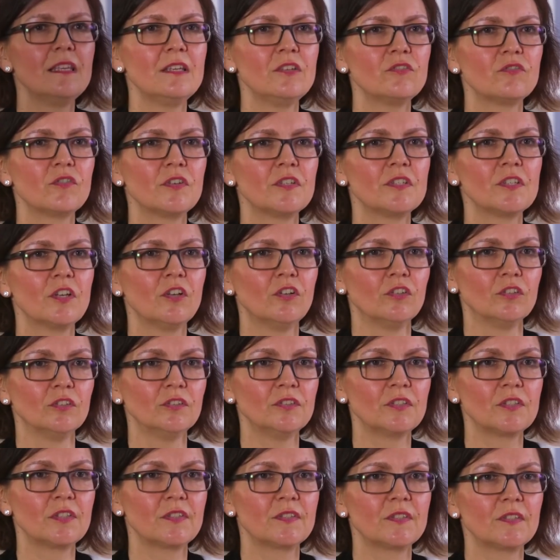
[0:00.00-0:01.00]
these
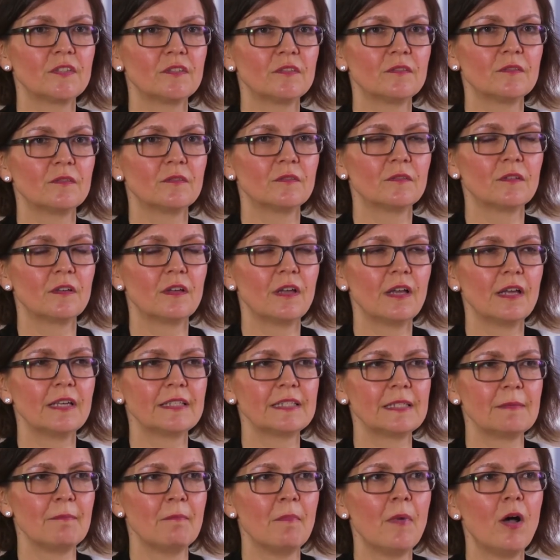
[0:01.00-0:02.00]
results
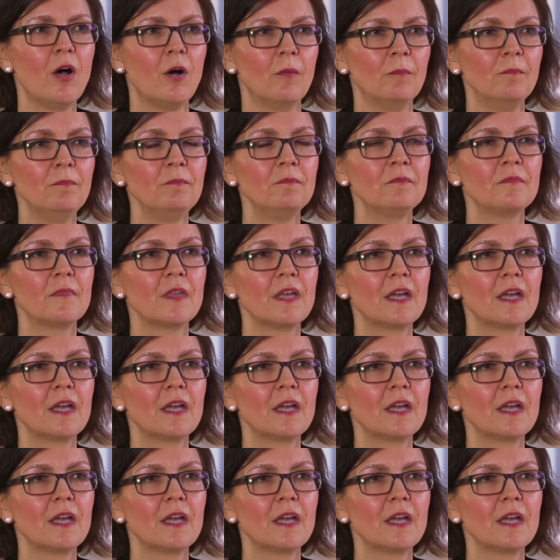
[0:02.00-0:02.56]
as a mum